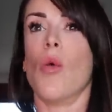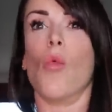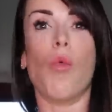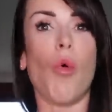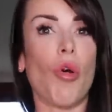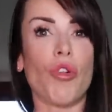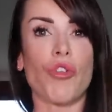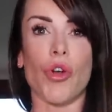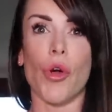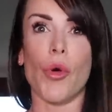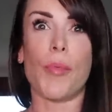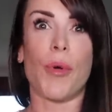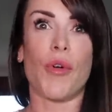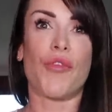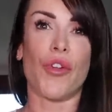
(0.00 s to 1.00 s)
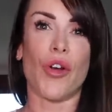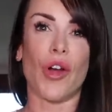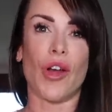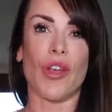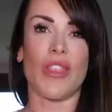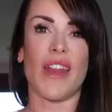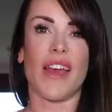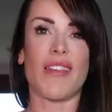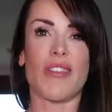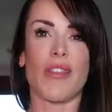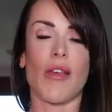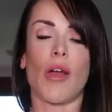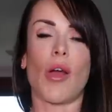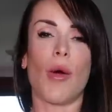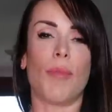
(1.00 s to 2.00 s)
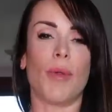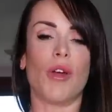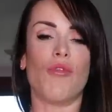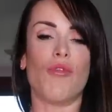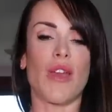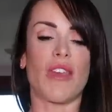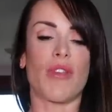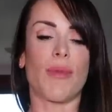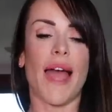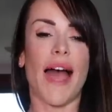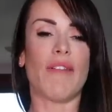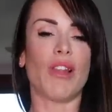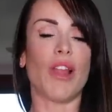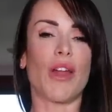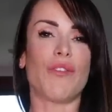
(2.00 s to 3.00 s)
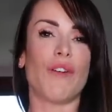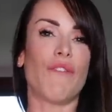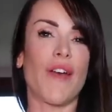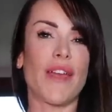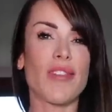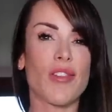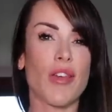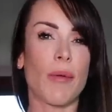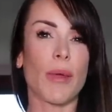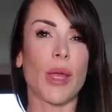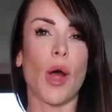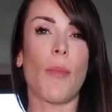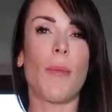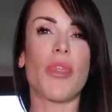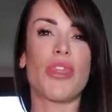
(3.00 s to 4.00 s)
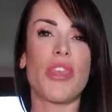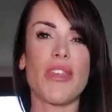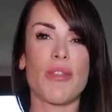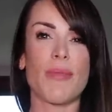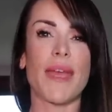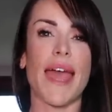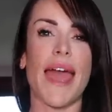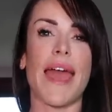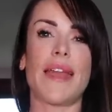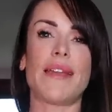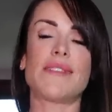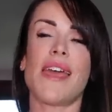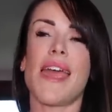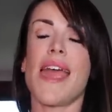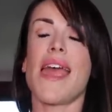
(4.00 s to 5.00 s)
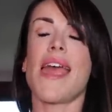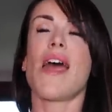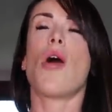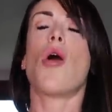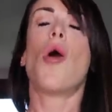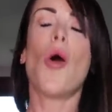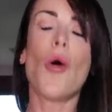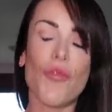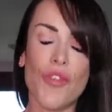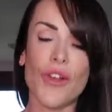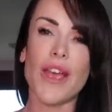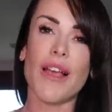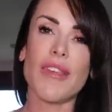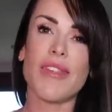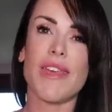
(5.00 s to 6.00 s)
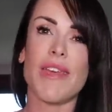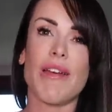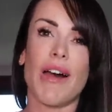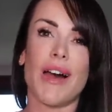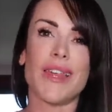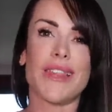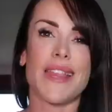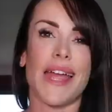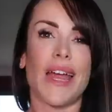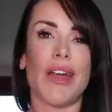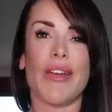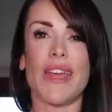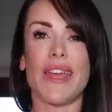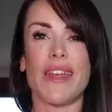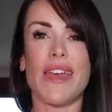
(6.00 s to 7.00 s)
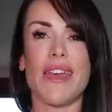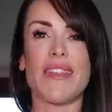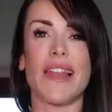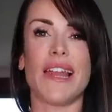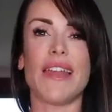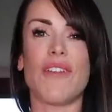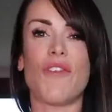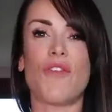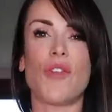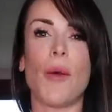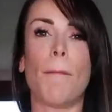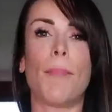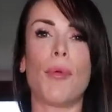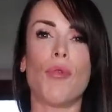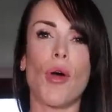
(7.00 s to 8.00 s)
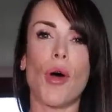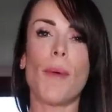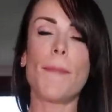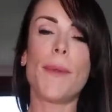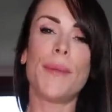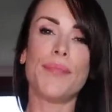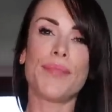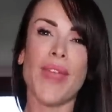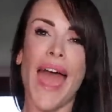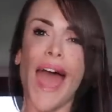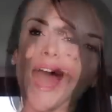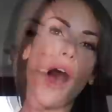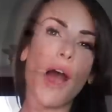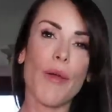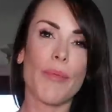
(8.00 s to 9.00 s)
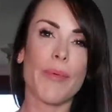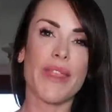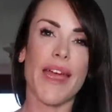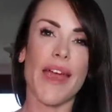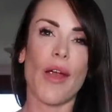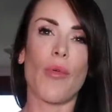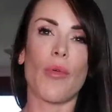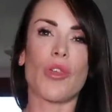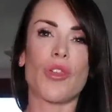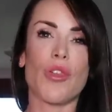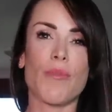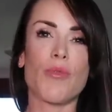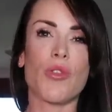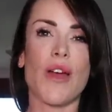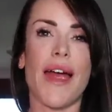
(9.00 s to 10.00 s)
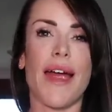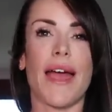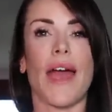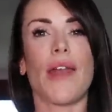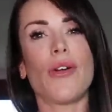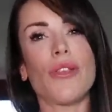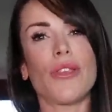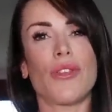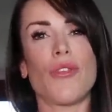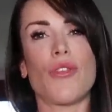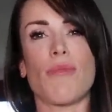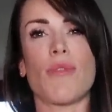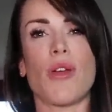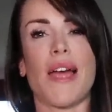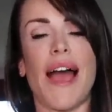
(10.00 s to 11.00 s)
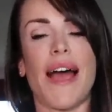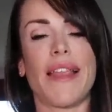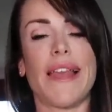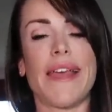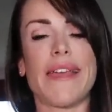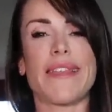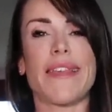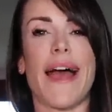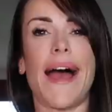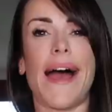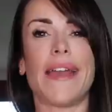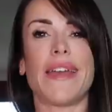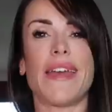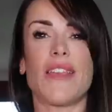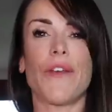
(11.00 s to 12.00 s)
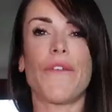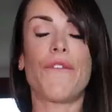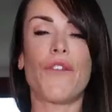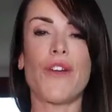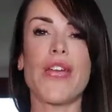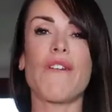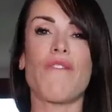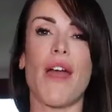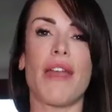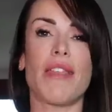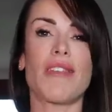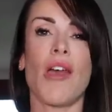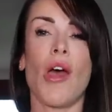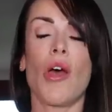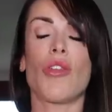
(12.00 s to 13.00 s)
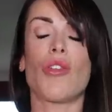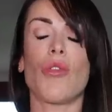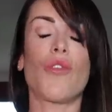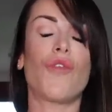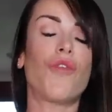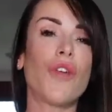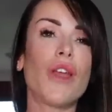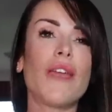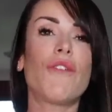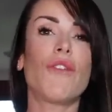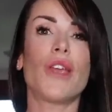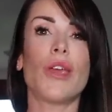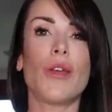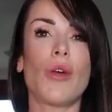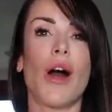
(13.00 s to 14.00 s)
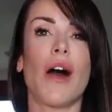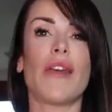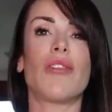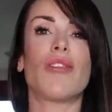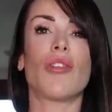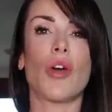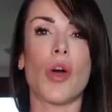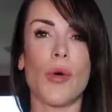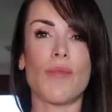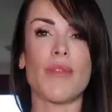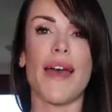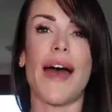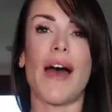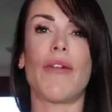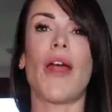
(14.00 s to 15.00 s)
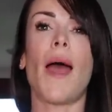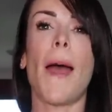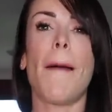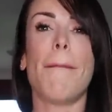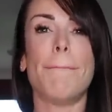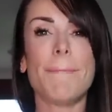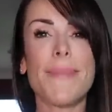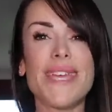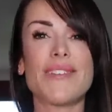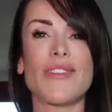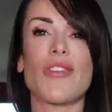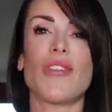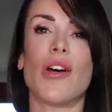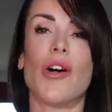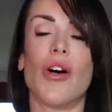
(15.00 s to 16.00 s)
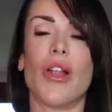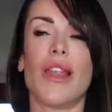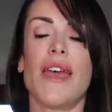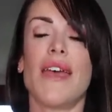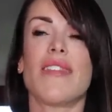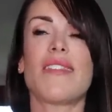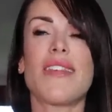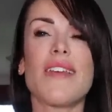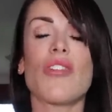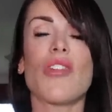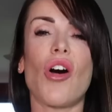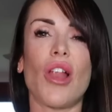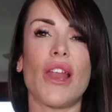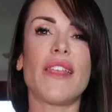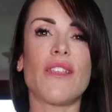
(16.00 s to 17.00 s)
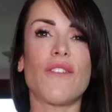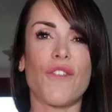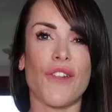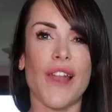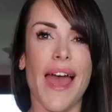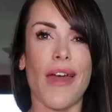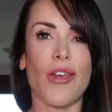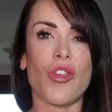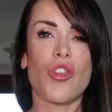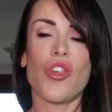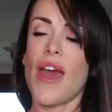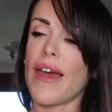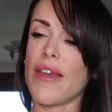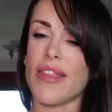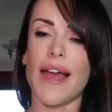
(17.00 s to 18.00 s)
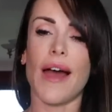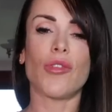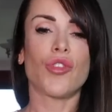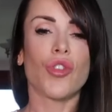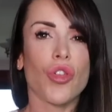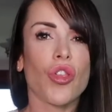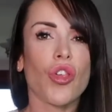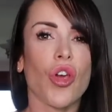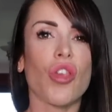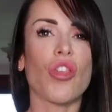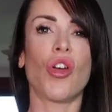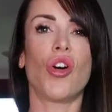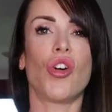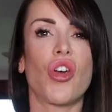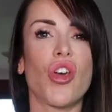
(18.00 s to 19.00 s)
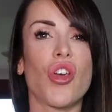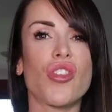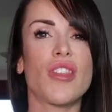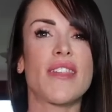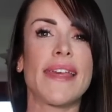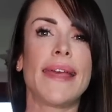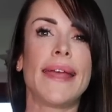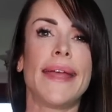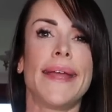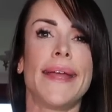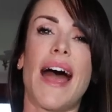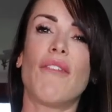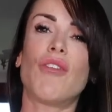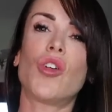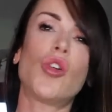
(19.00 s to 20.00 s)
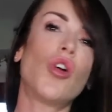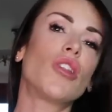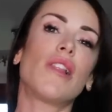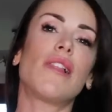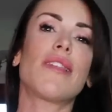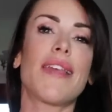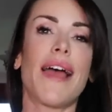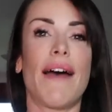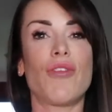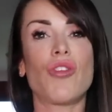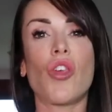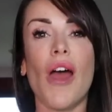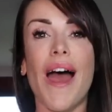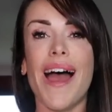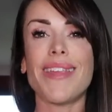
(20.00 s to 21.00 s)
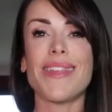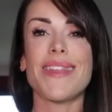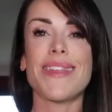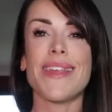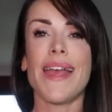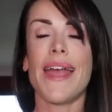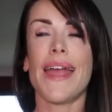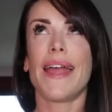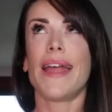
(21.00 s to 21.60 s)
wardrobe for the next couple of weeks. We have a lot of events coming up this weekend. Hopefully I'll see you guys there. It is Lift Brum. I will be there with Gymshark and all the other Gymshark athletes, and it's a free event, so it's free for you guys to come down, meet us all, see us all in the flesh, check us out, touch us, hug us, have cuddles, have chats,